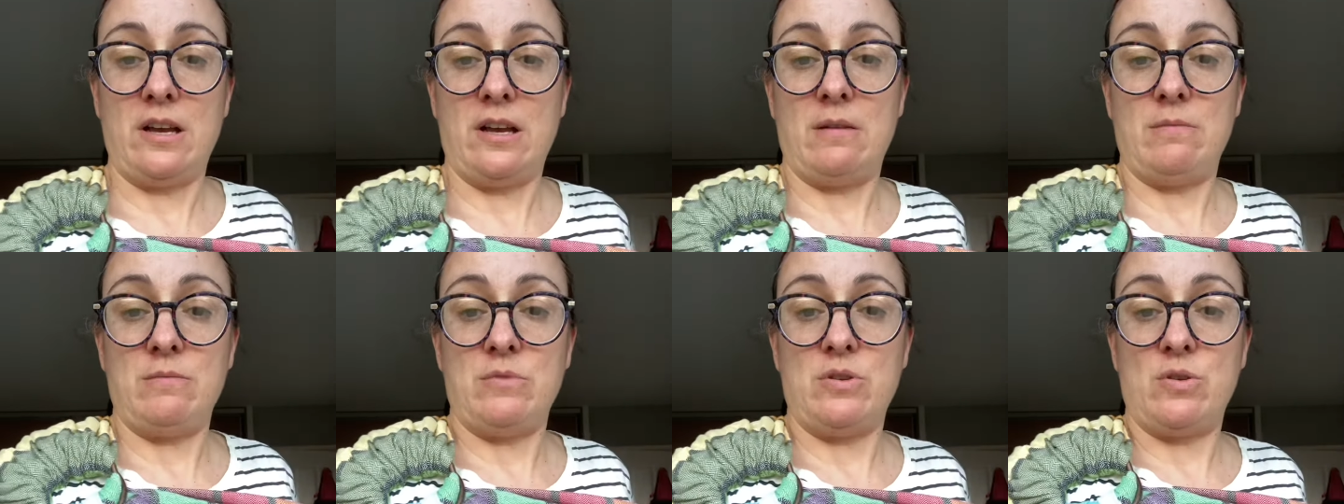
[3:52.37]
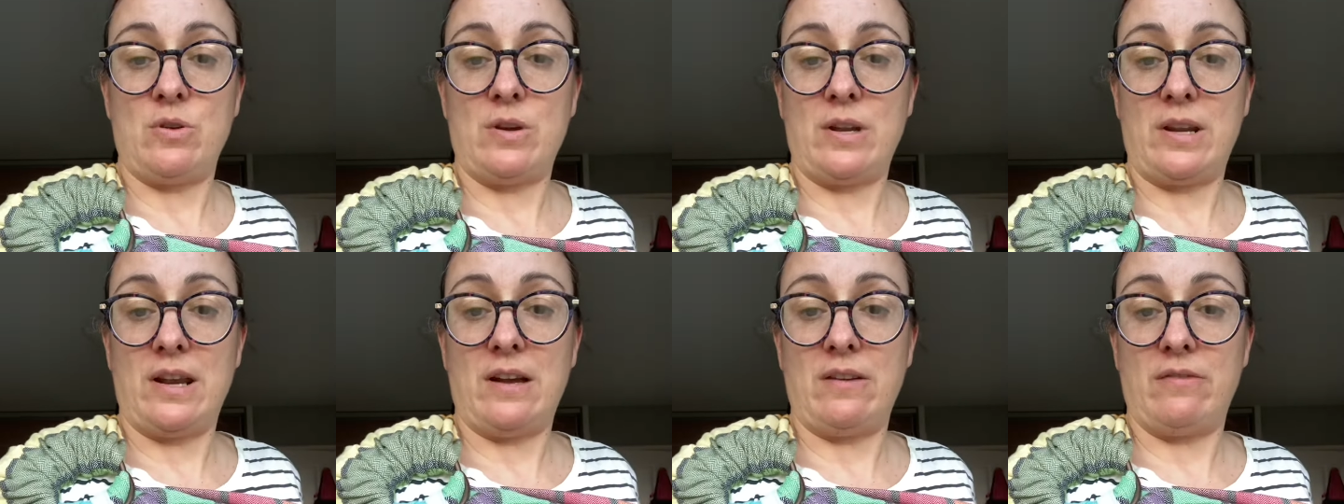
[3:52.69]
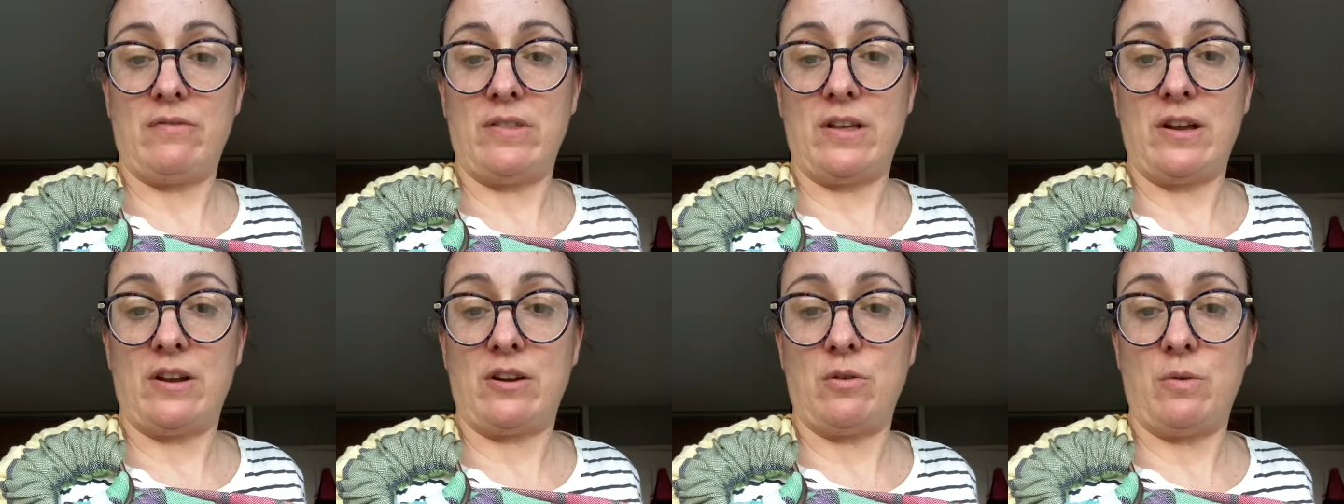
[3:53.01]
you can have
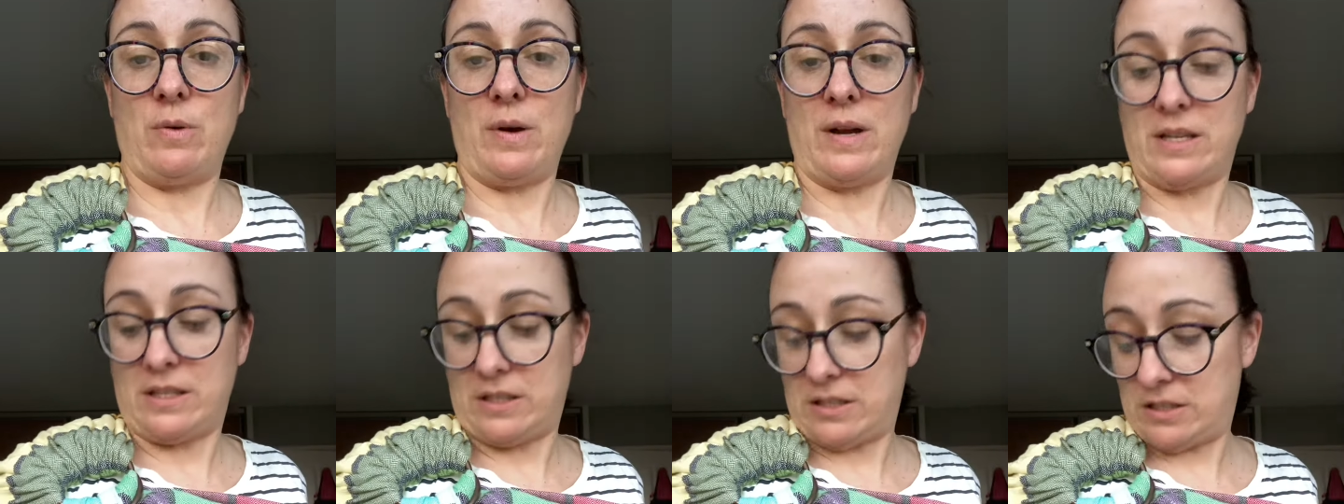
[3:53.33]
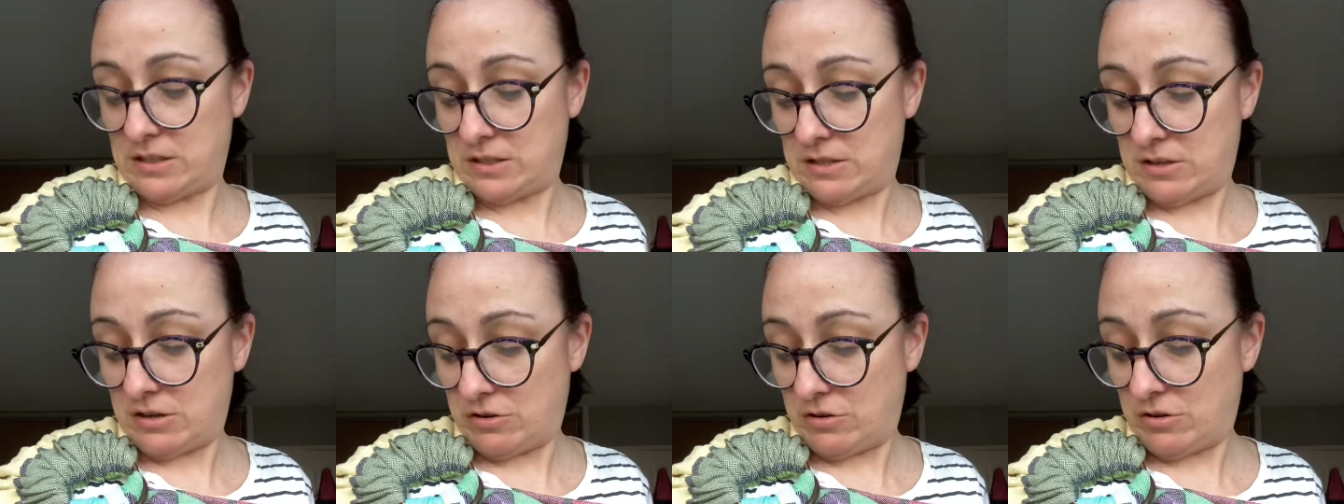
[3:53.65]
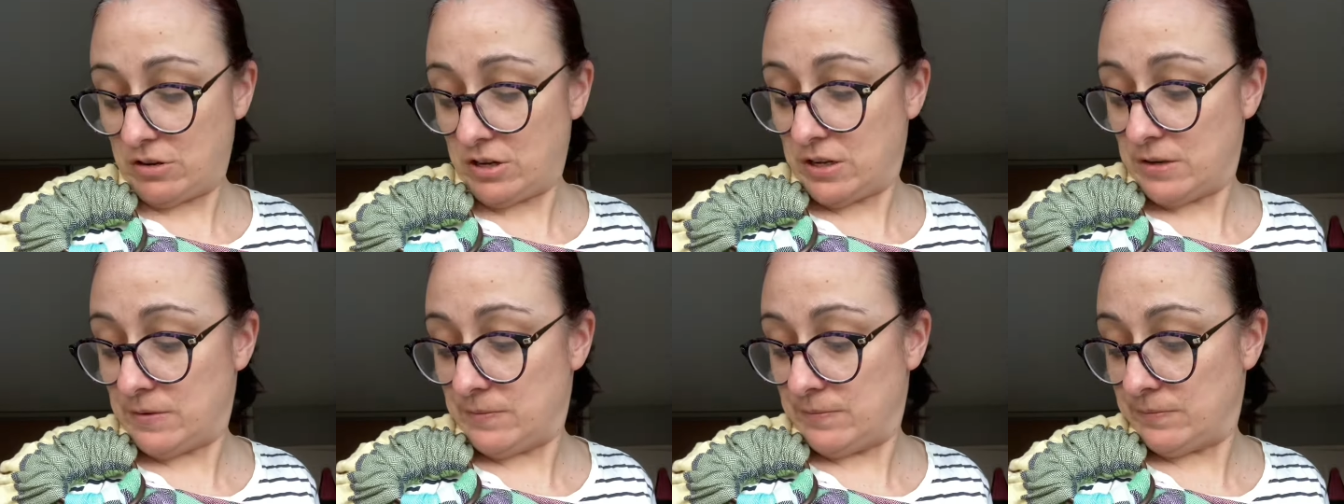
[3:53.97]
that quite snug.
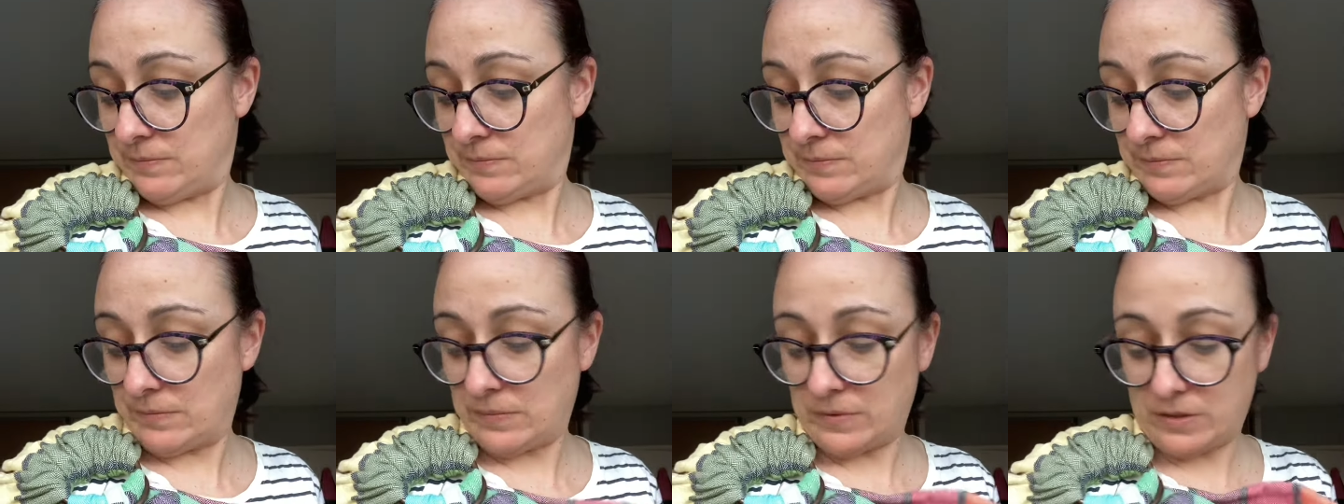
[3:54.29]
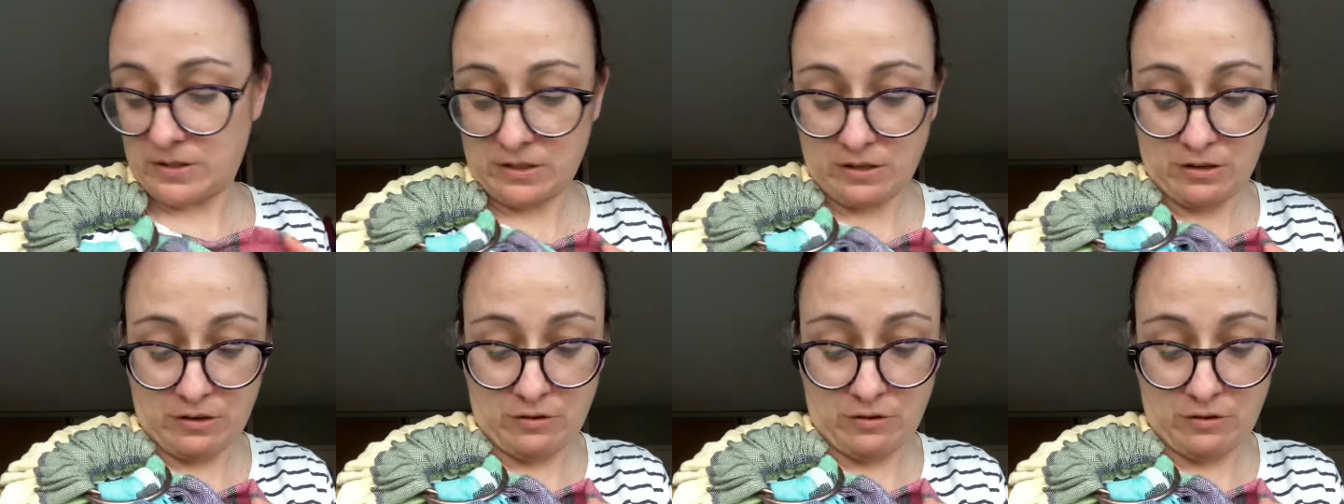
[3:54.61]
So